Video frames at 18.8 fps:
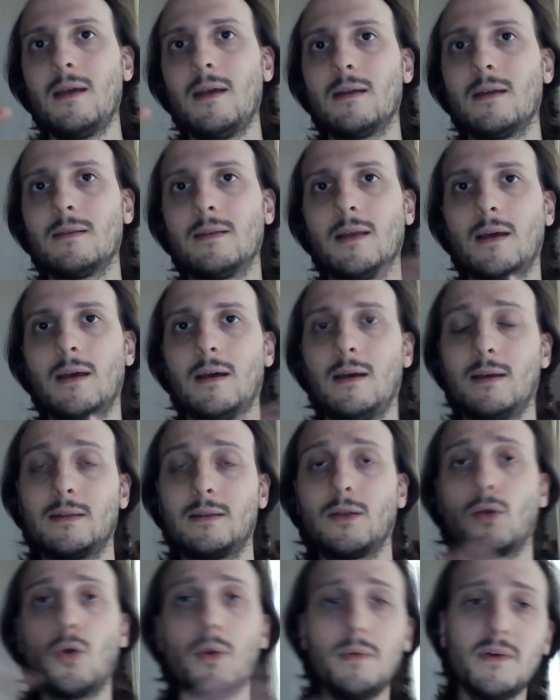
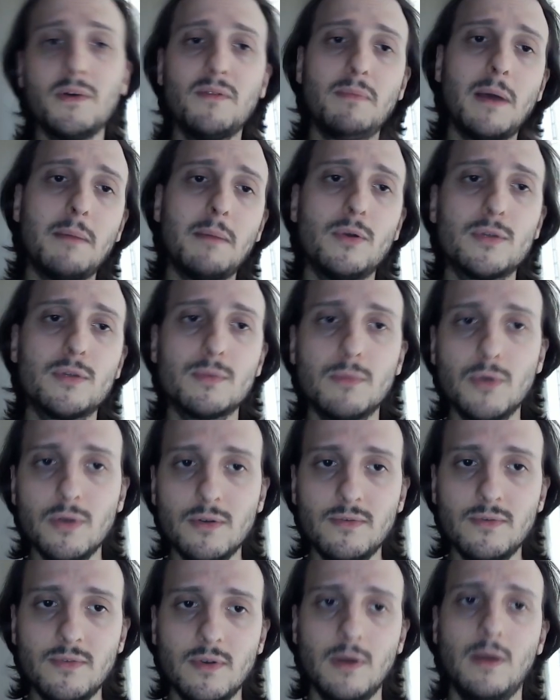the group of bubbles
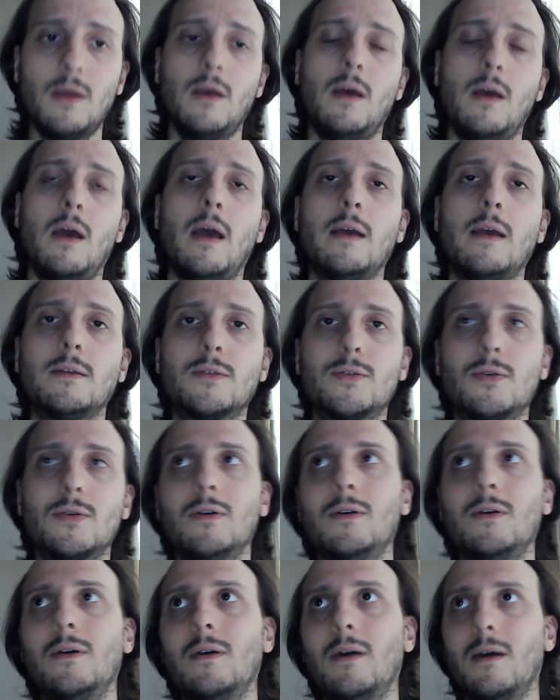move, and
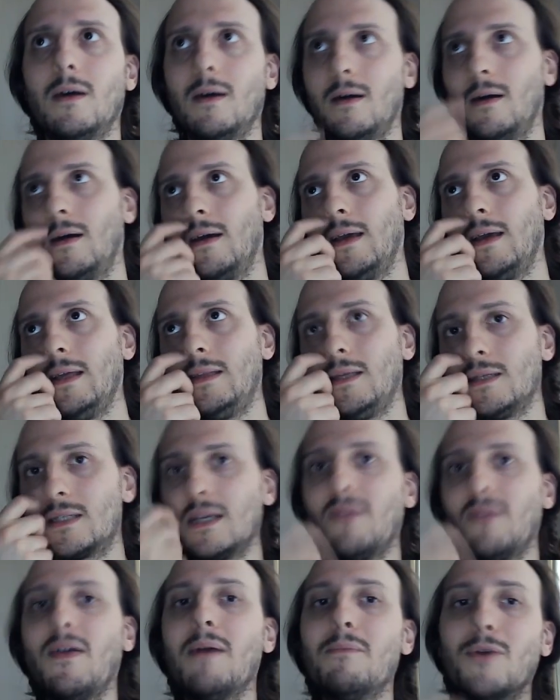so it is
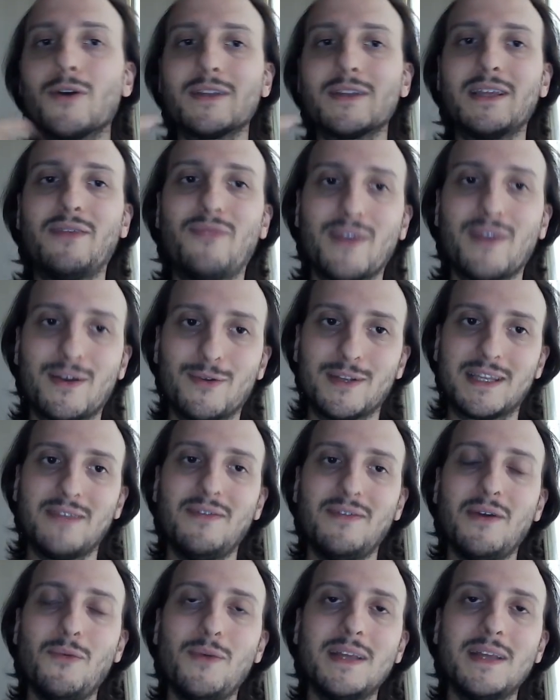even more difficult.
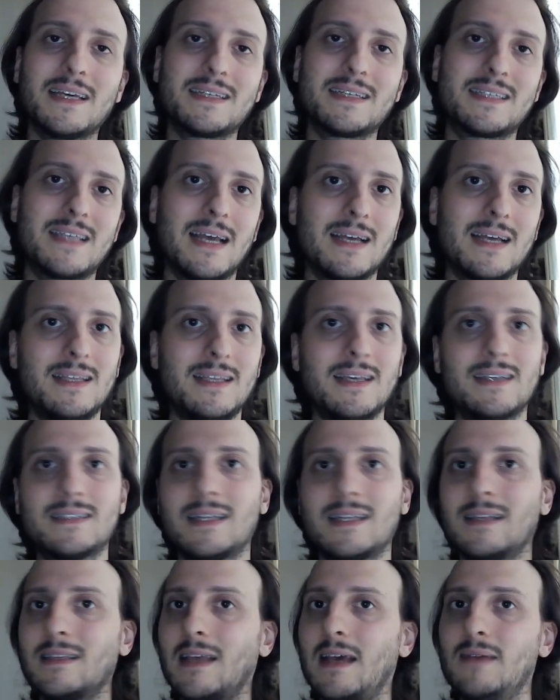Even when they're static,
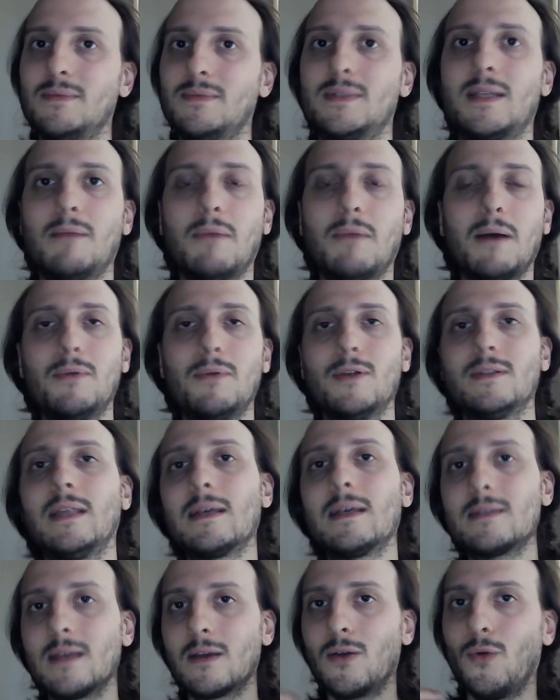sometimes the bubble
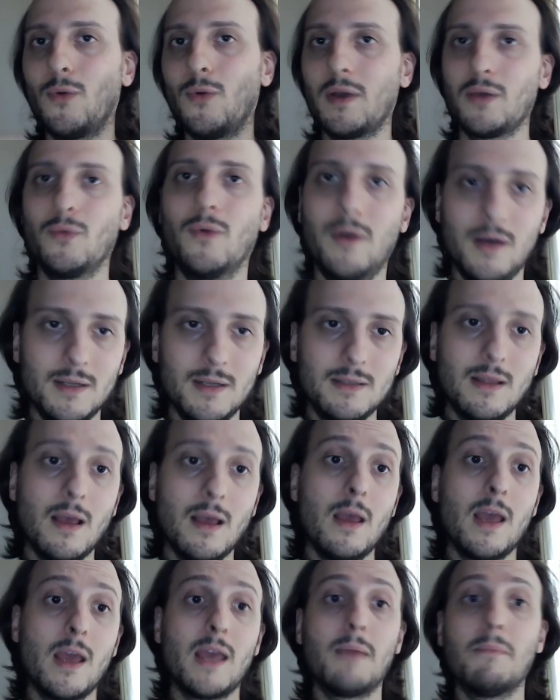doesn't go where you want.
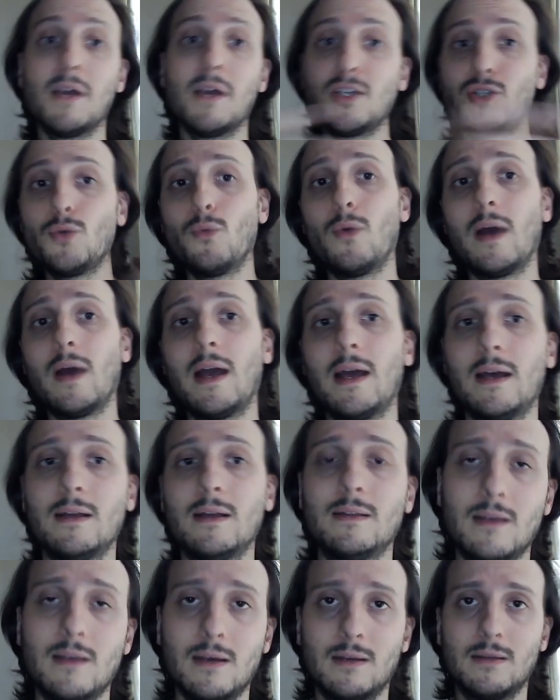Imagine where
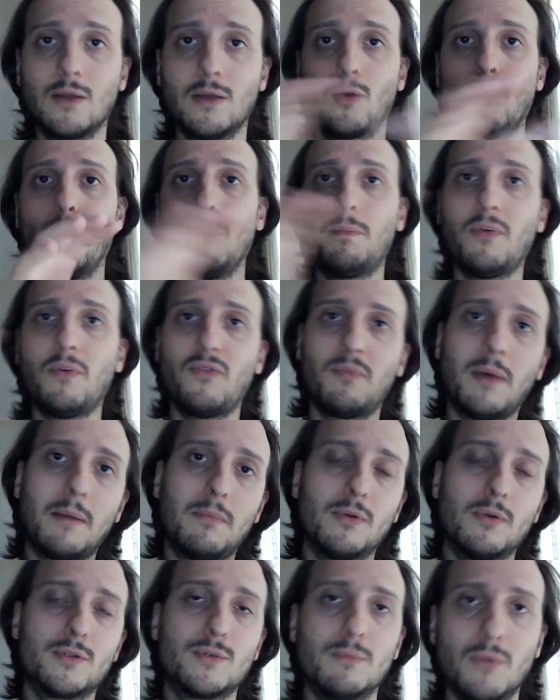the group of
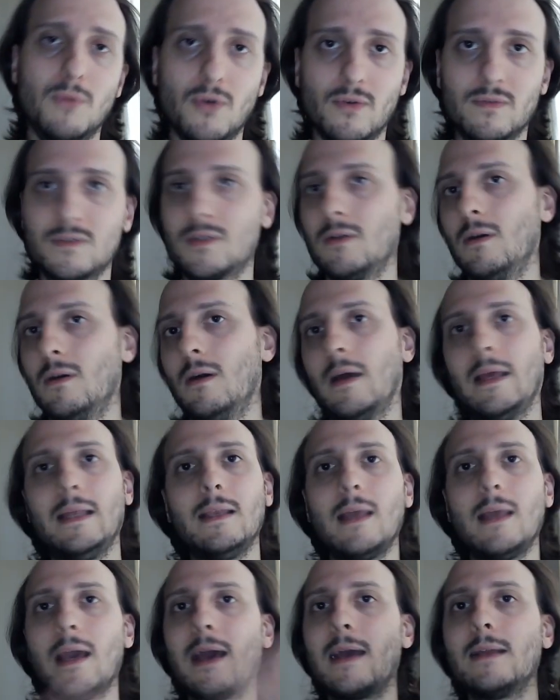bubbles move. So in
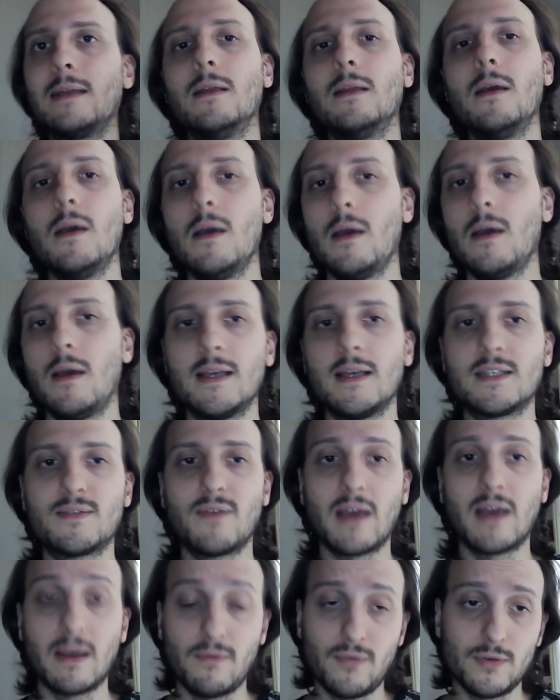the end, it's
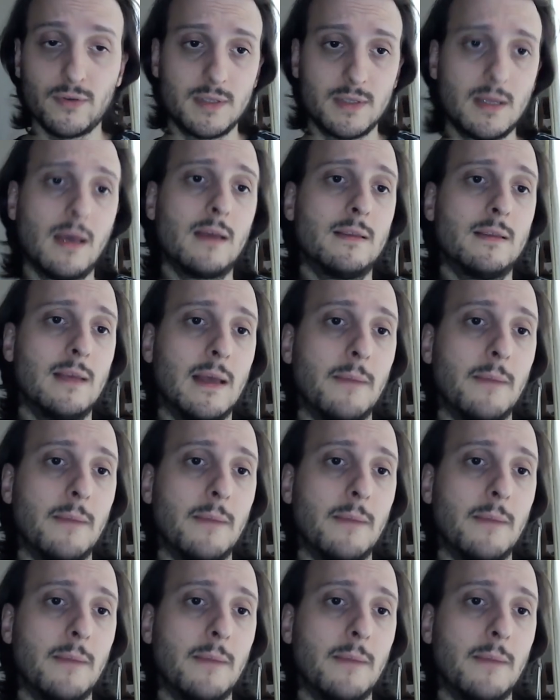very frustrating.